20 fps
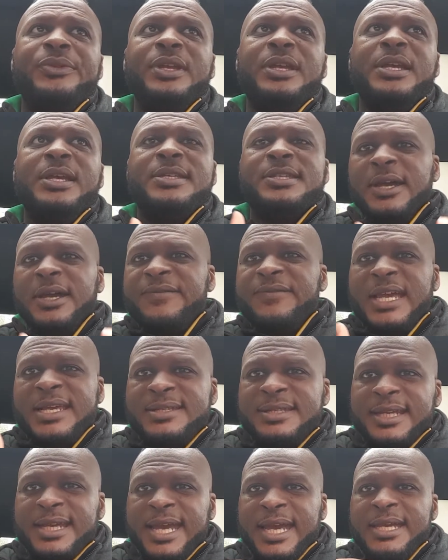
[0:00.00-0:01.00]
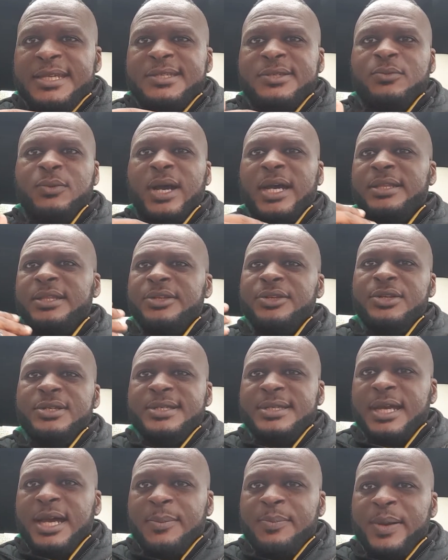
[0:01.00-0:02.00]
So if that's the case, why didn't you
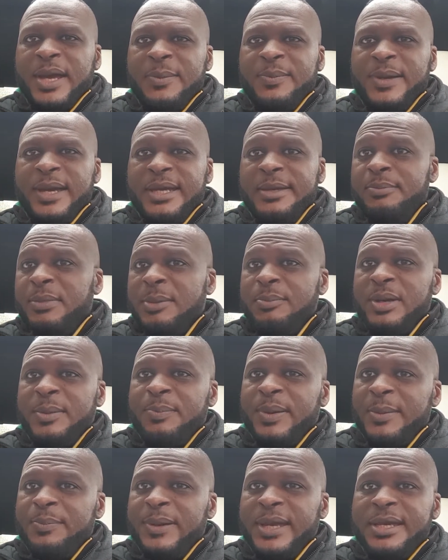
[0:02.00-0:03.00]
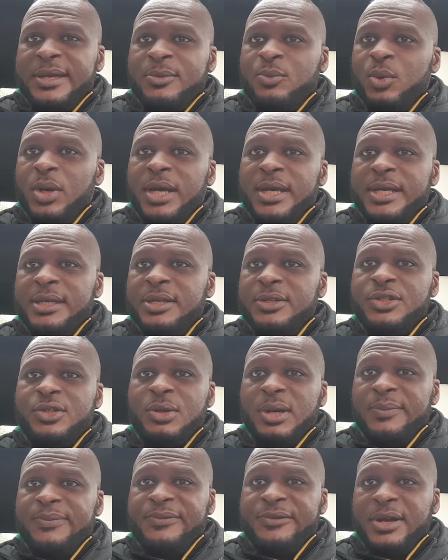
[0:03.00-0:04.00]
start Pepe? Remember, Pepe can work in a two
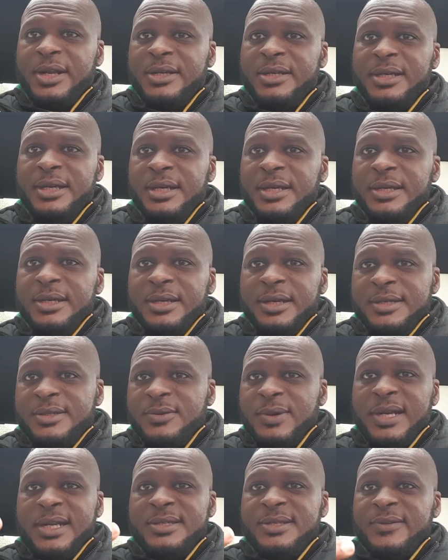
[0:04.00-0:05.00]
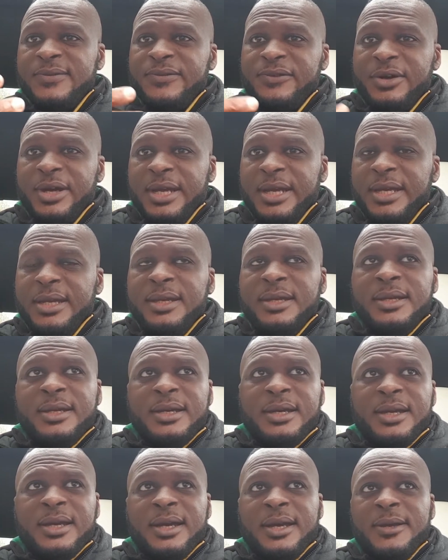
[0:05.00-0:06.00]
up front as well as a three.
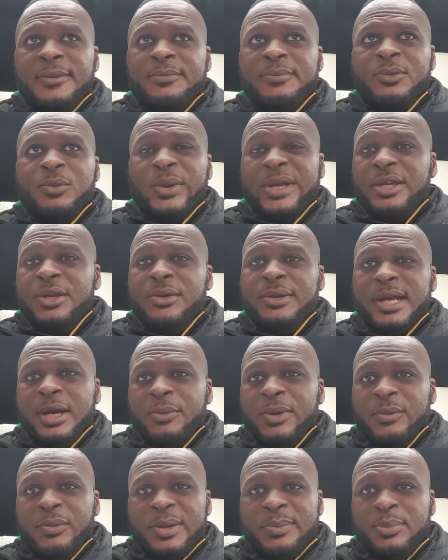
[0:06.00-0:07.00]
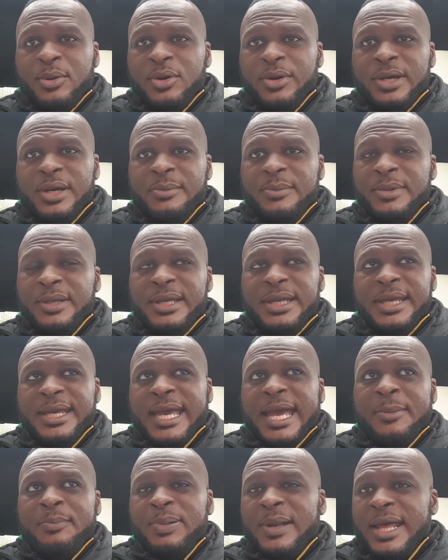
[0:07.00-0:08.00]
We knew that when we bought him. He
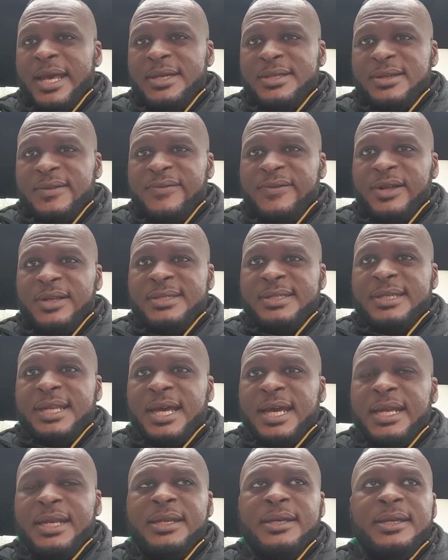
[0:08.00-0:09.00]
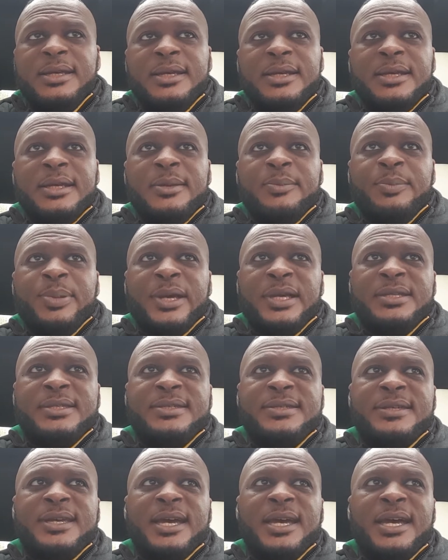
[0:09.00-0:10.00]
can play as a false nine. But
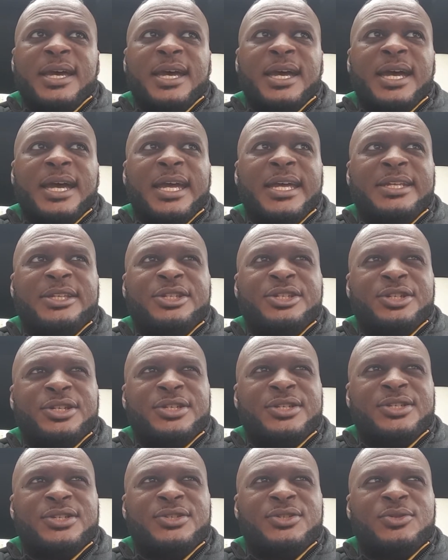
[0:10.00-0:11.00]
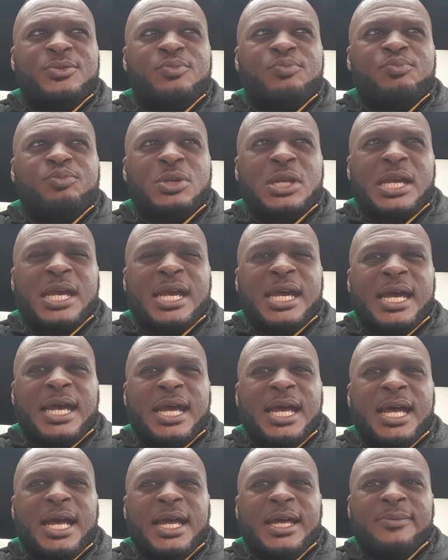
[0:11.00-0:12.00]
I'm
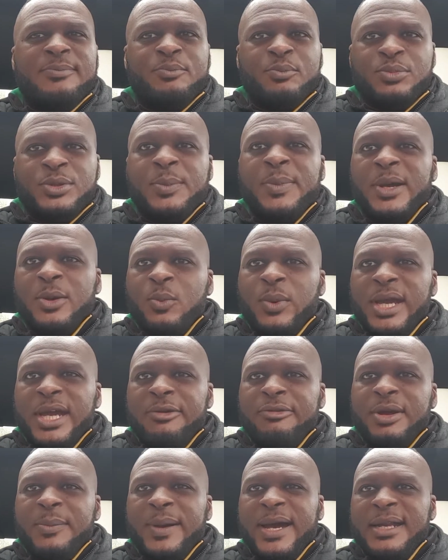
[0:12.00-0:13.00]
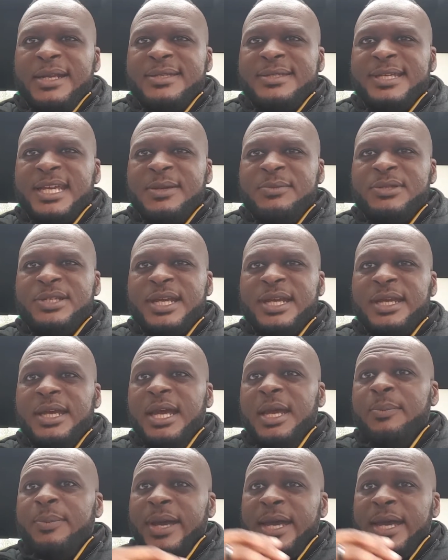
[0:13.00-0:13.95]
a bit wary about this team sheet. But